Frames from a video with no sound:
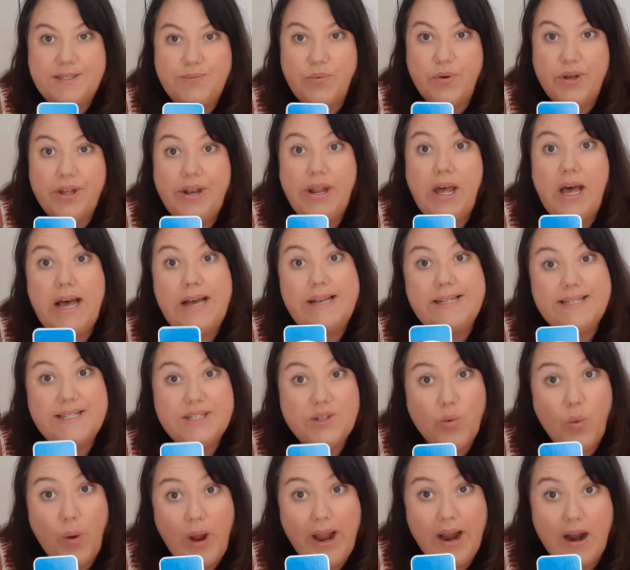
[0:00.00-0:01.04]
one a
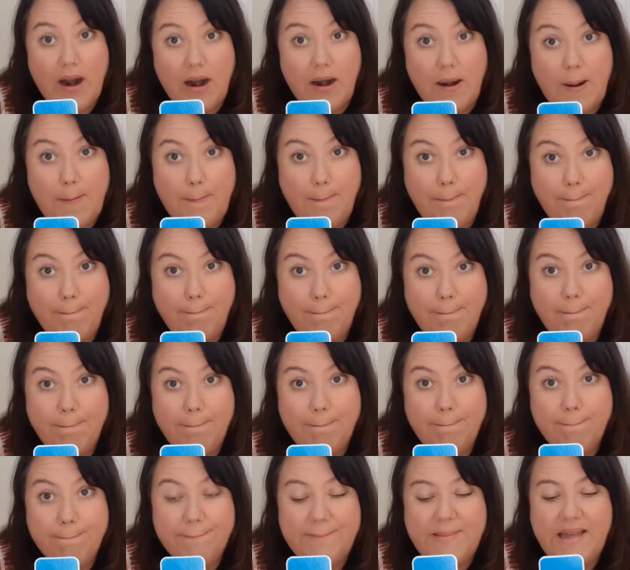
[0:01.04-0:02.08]
square
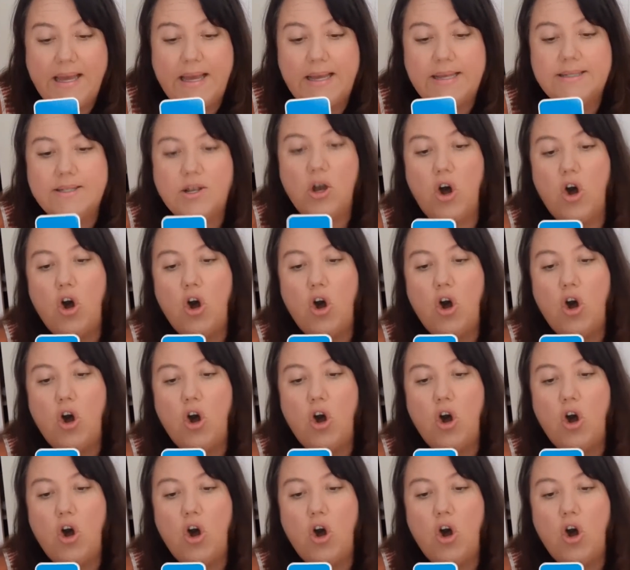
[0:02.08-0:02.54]
because